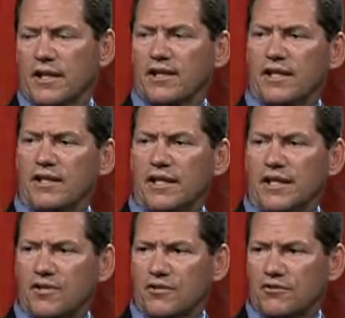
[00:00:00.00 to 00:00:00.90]
that the
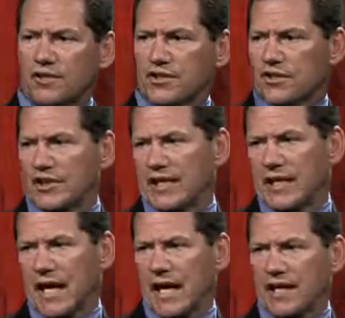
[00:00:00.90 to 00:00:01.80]
injuries to the
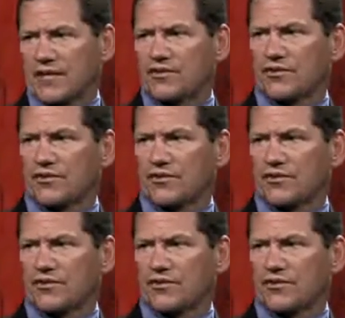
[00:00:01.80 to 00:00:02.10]
eyes,